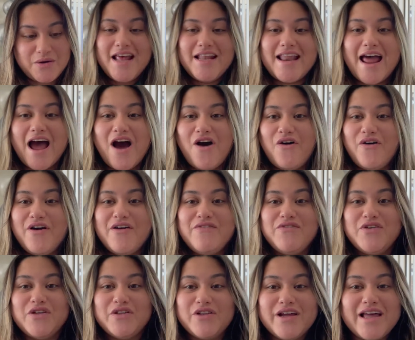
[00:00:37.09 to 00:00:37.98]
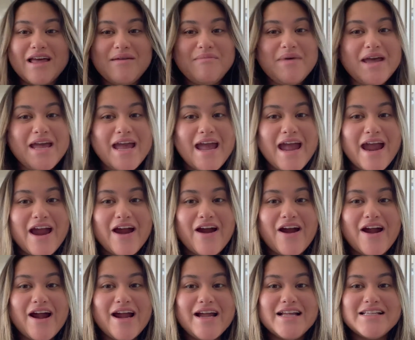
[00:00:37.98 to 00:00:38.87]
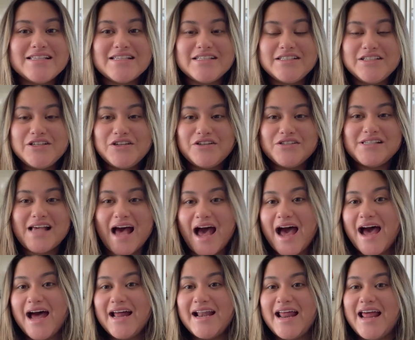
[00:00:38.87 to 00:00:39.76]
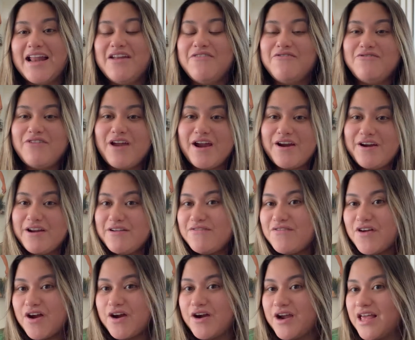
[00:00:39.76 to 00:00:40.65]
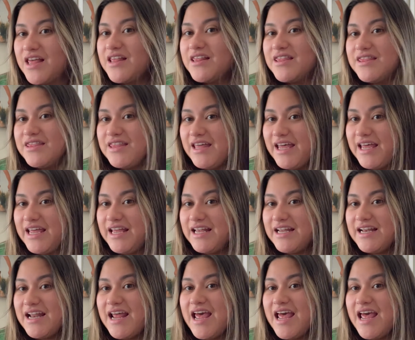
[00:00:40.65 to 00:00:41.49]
Now, if you look at my hair, it's a little sad and very, very thin.